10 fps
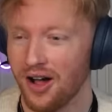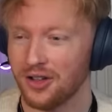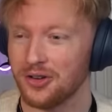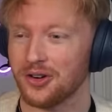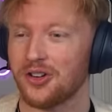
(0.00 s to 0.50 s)

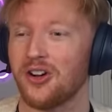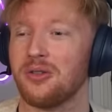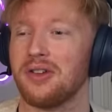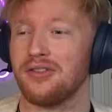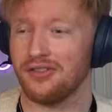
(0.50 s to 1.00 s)
you're going to
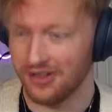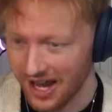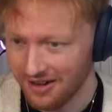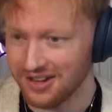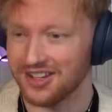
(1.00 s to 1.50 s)
be
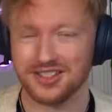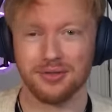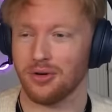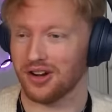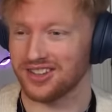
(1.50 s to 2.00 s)
very
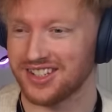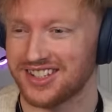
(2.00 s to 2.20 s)
disappointed.